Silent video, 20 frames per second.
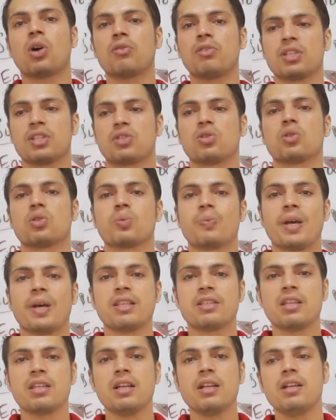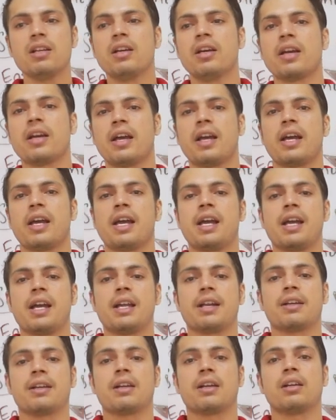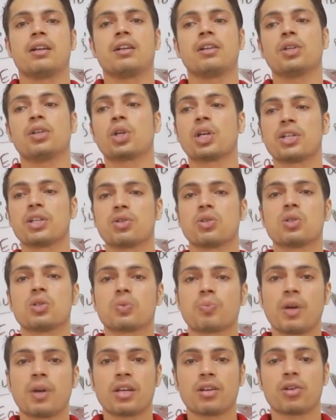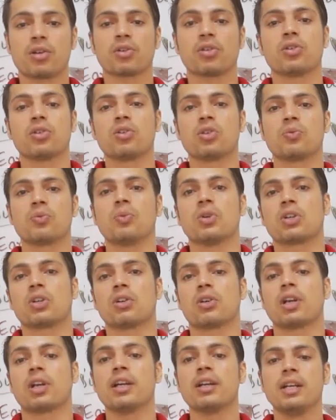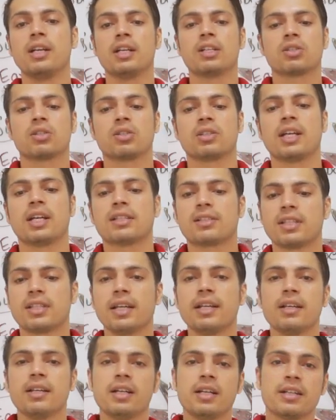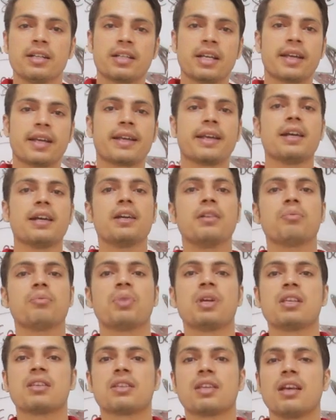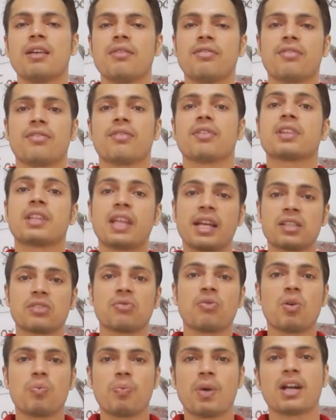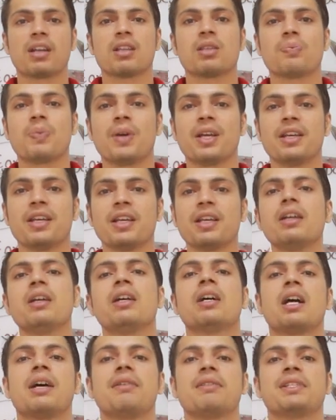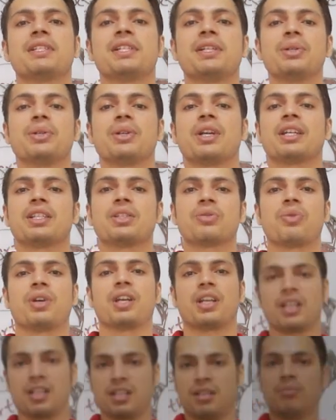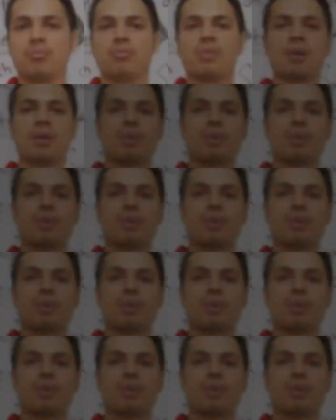always use pencil, and you can use pen on your notebook. Okay. So that's it. Take care. Be safe. Thanks for participating. I will see you next week. Bye